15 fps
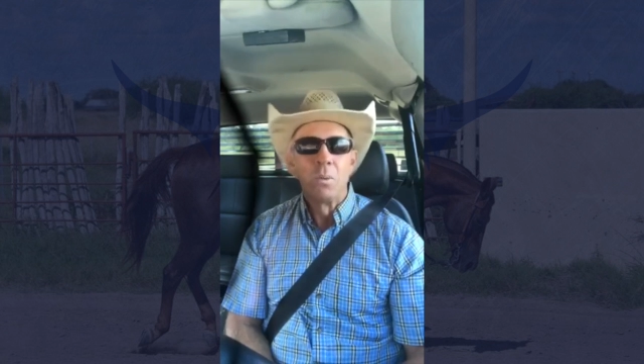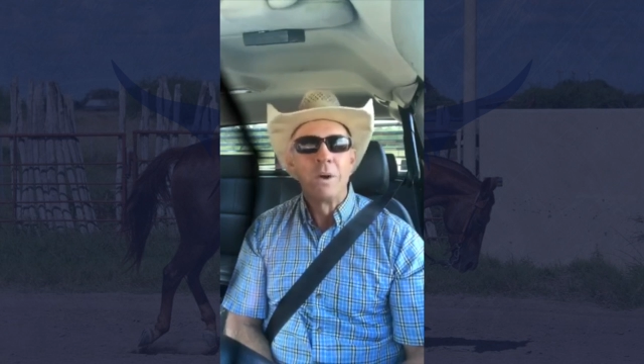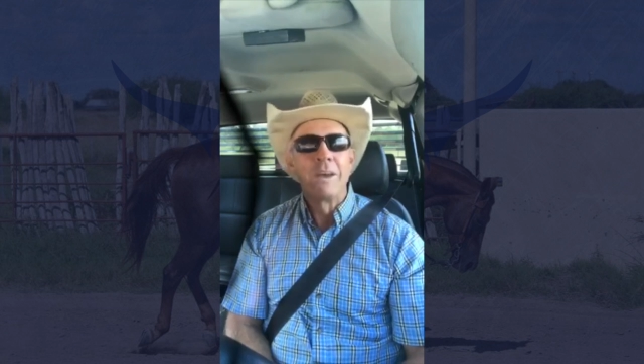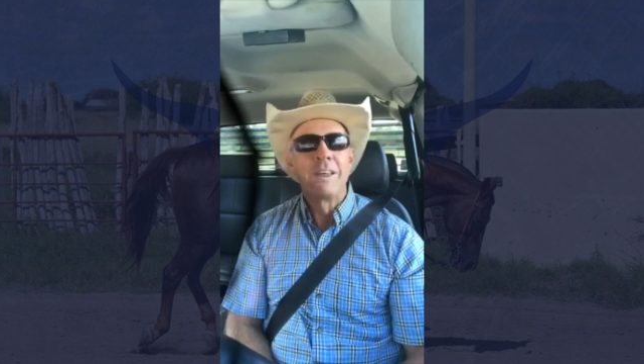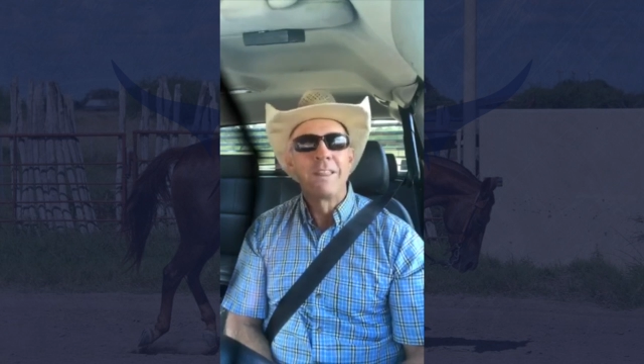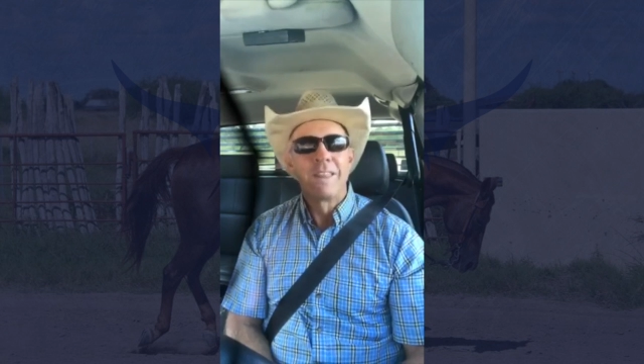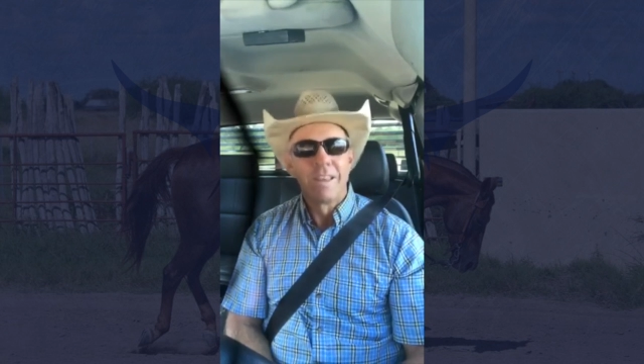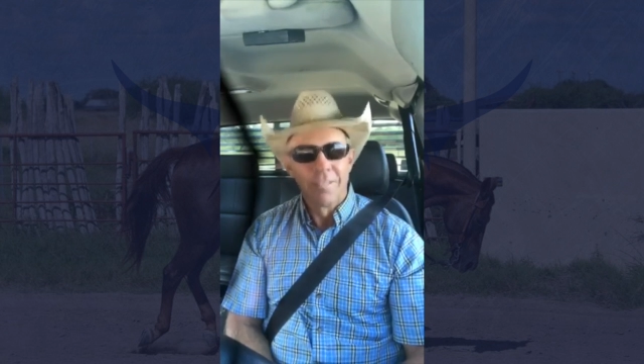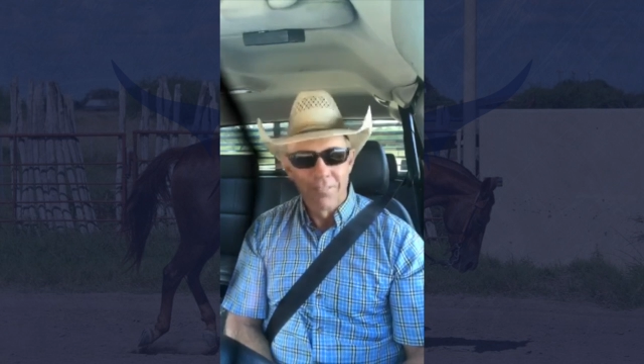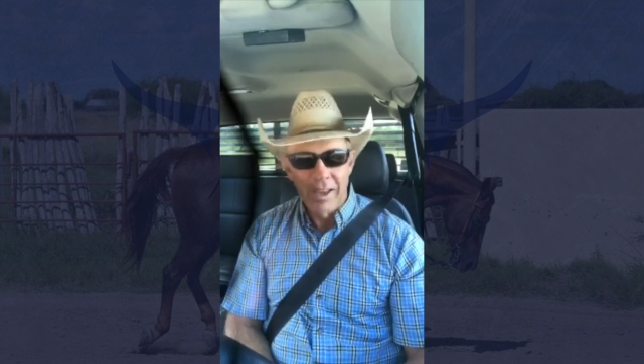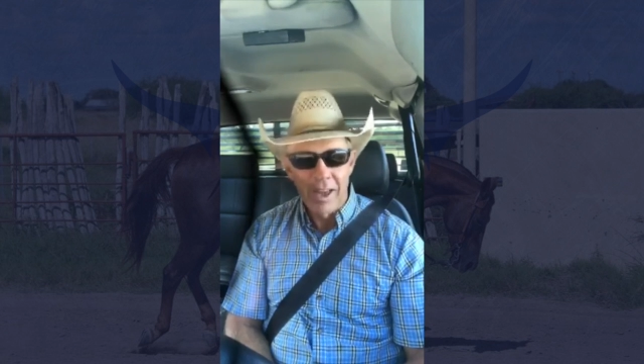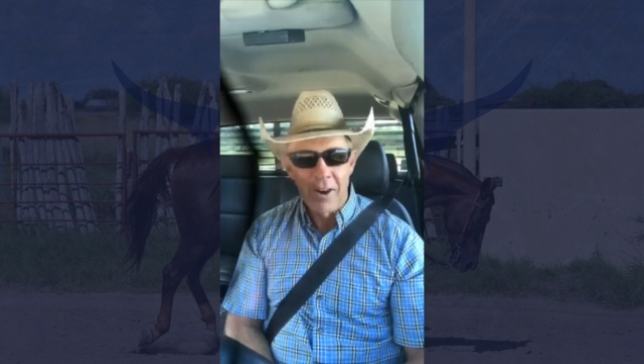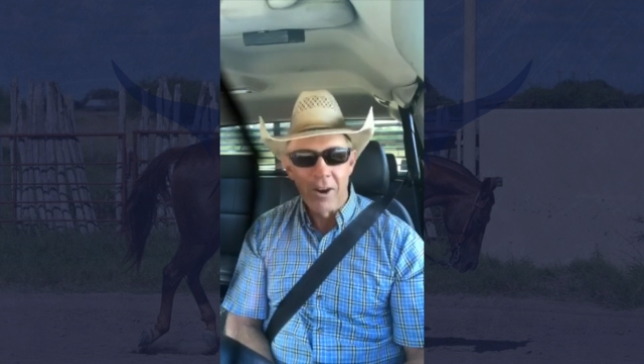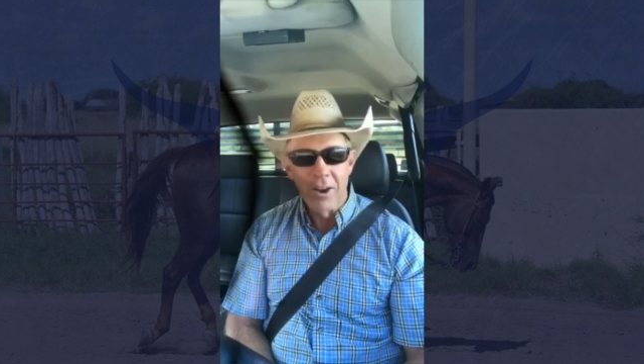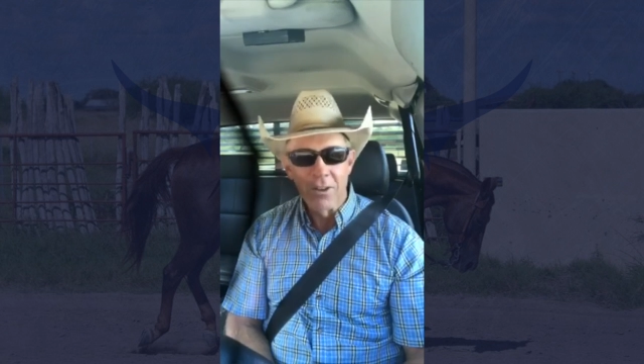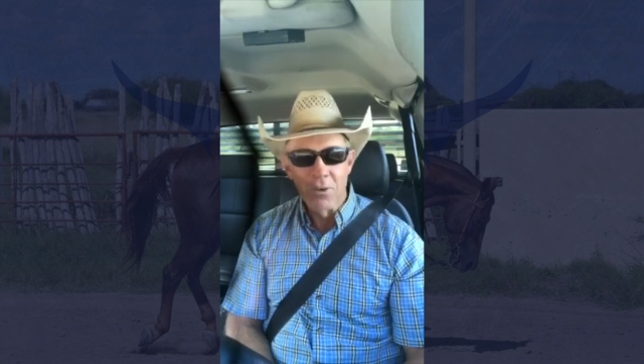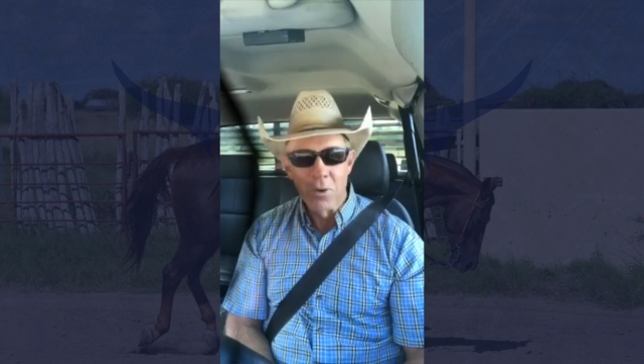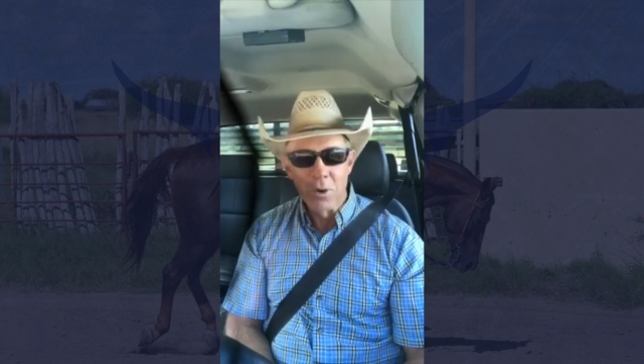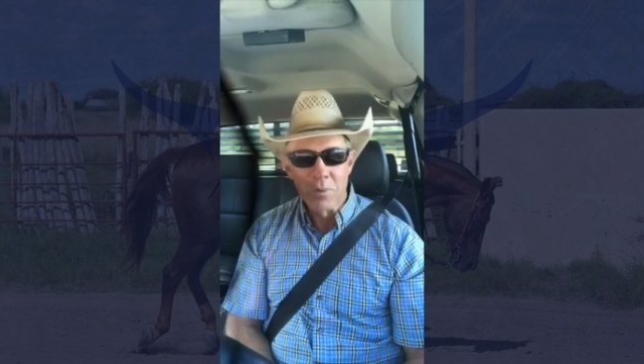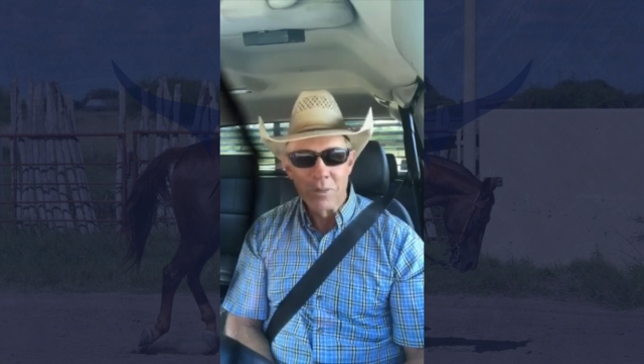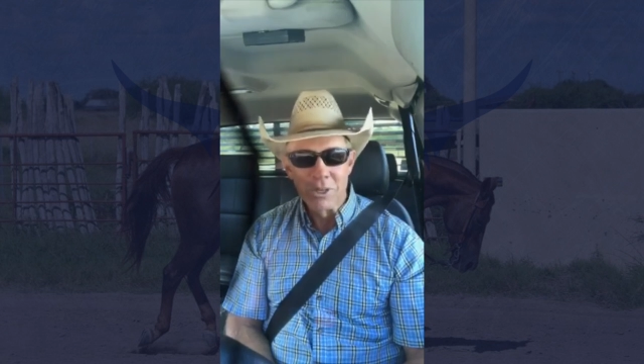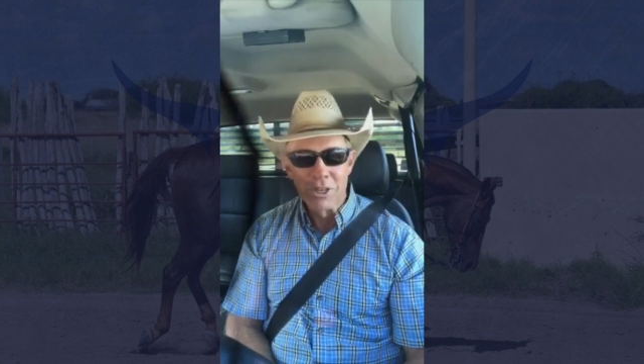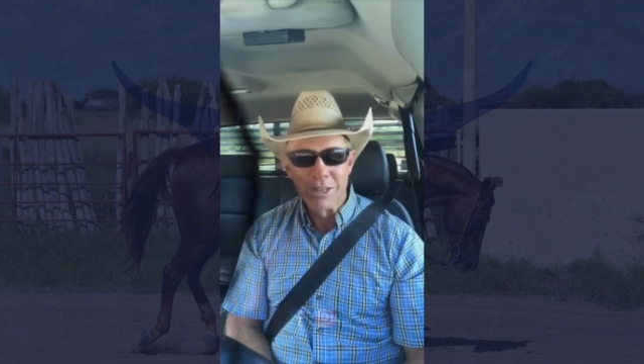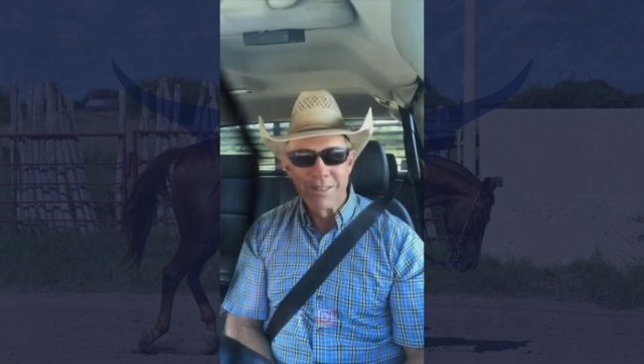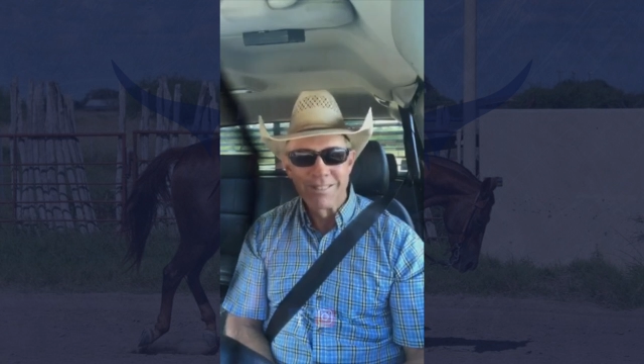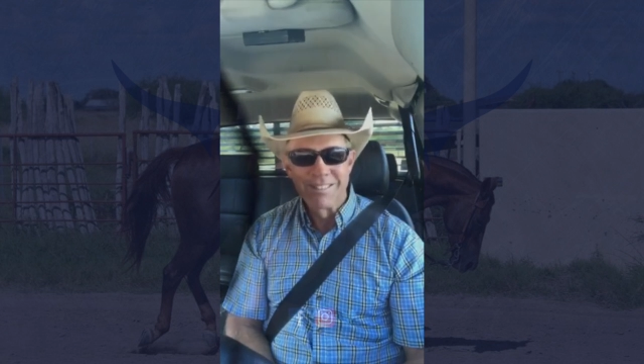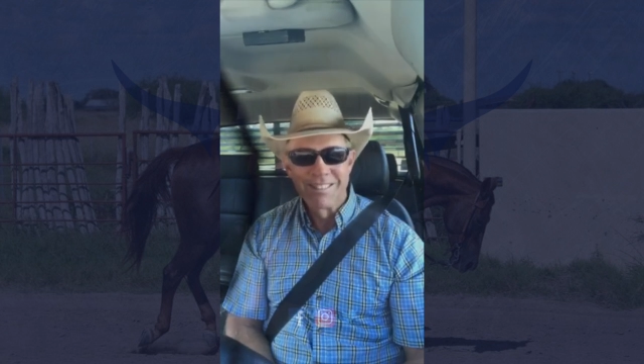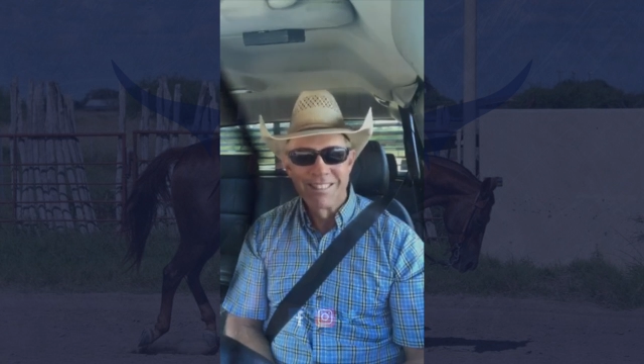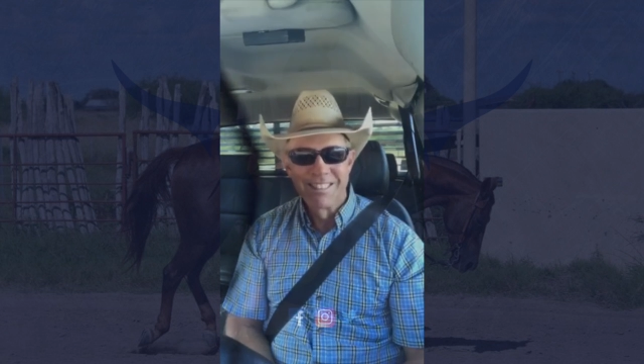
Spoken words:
with Van Hargis Horsemanship.